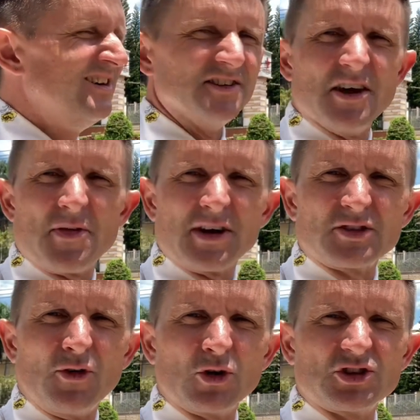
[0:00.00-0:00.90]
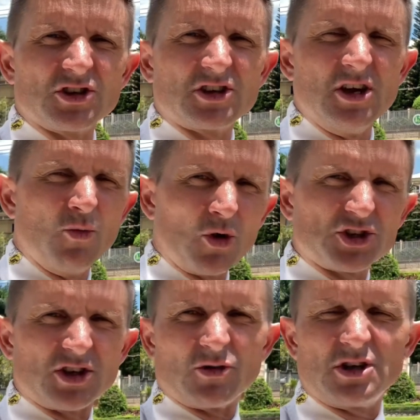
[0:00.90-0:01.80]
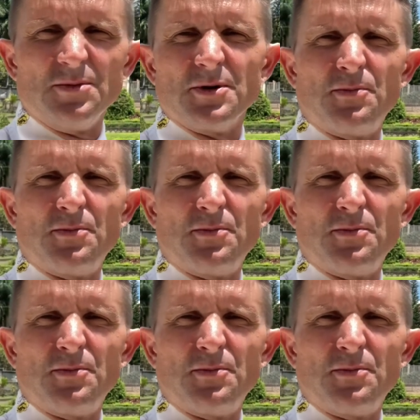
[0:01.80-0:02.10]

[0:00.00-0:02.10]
yeah, thanks, folks. Just keep watching, I'll keep you